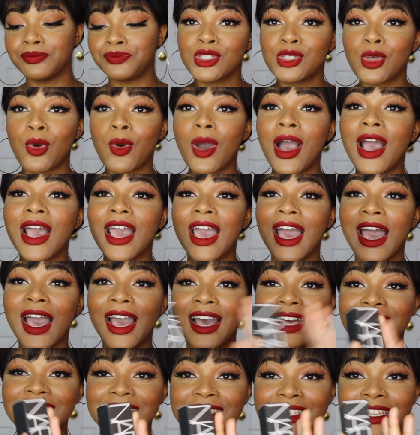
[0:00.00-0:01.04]
So I
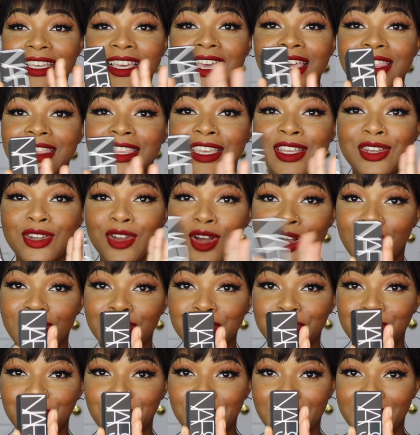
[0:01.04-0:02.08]
had to get the
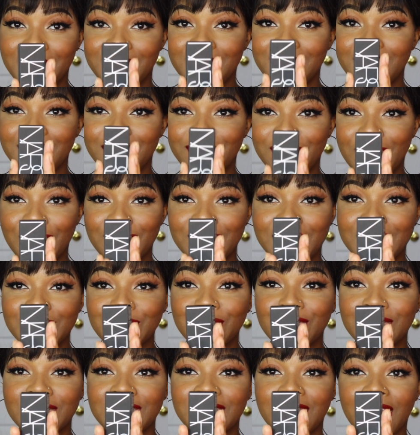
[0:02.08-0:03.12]
Nars Radiant foundation.